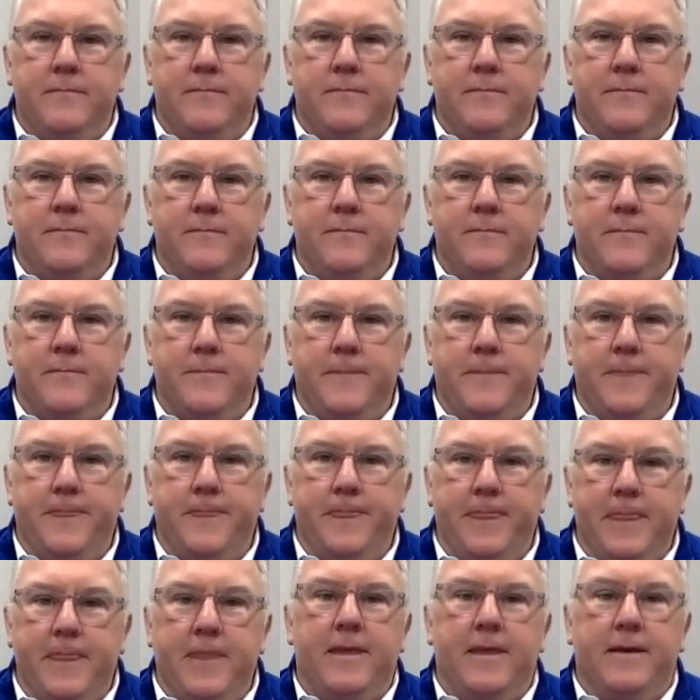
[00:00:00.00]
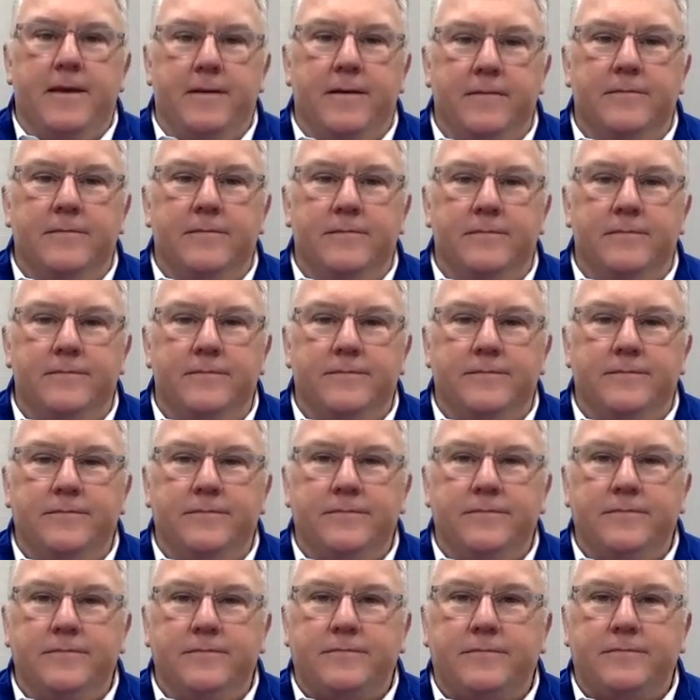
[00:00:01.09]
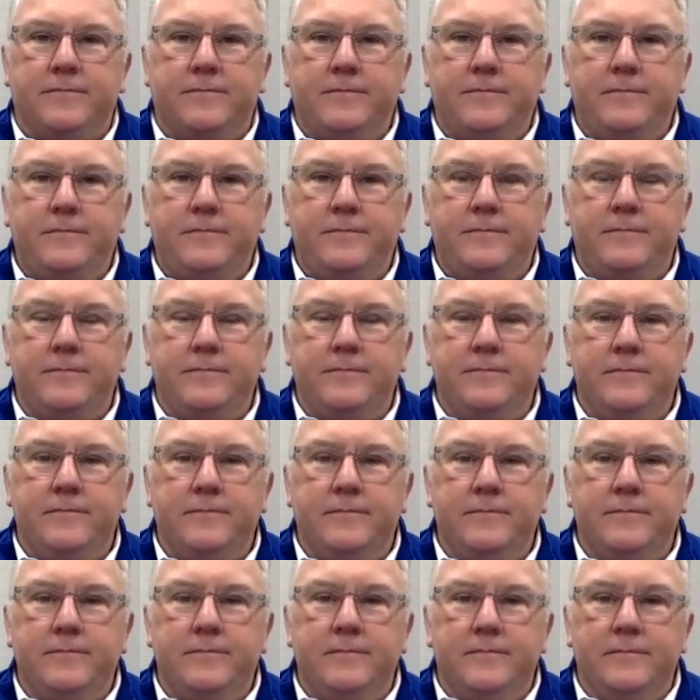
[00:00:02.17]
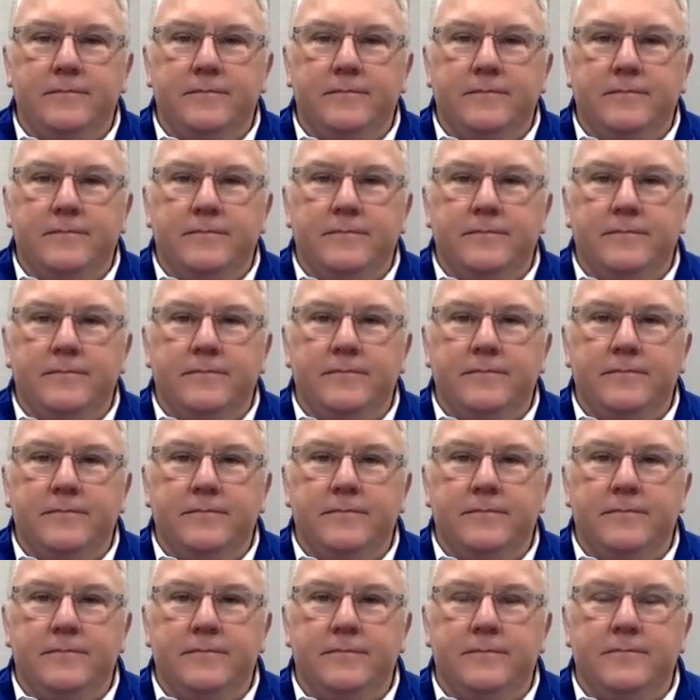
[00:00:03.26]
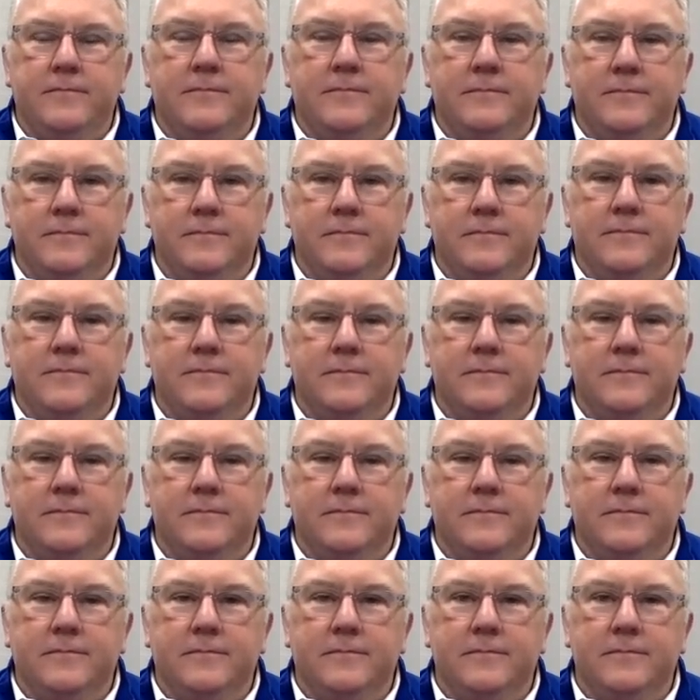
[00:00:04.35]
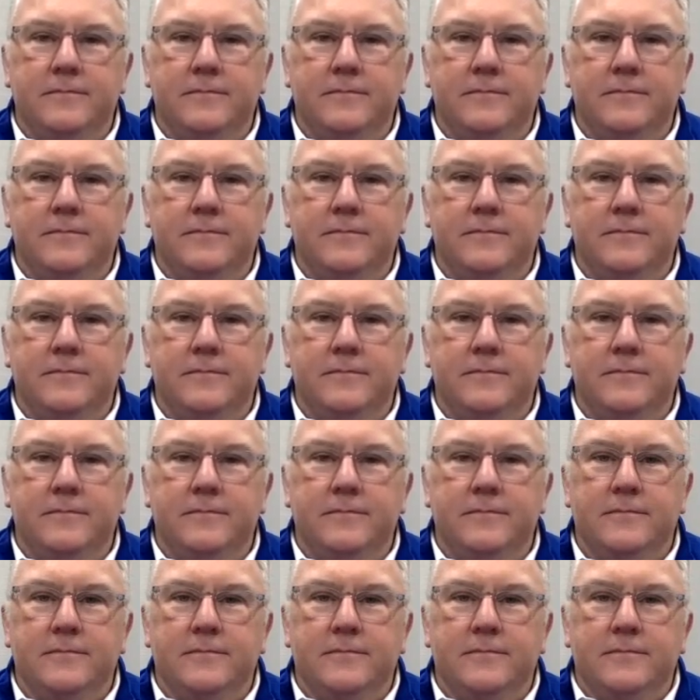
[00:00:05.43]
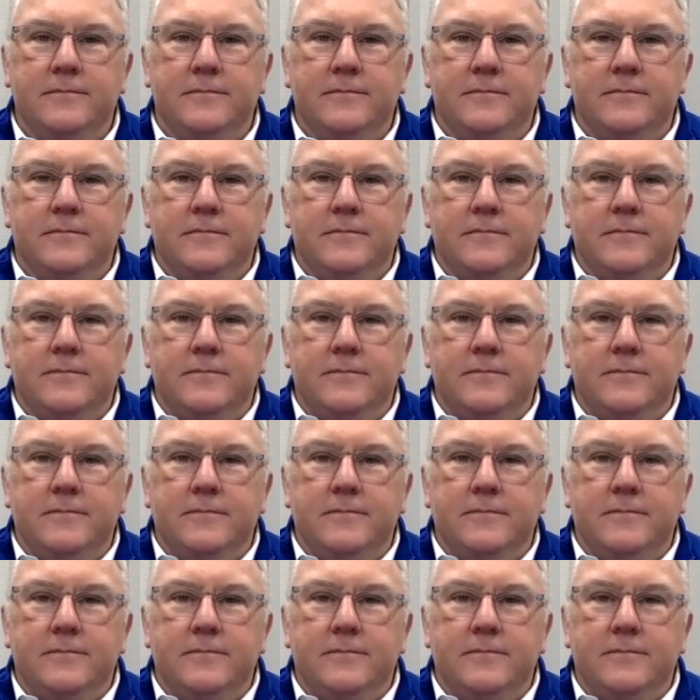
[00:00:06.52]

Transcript: [no speech]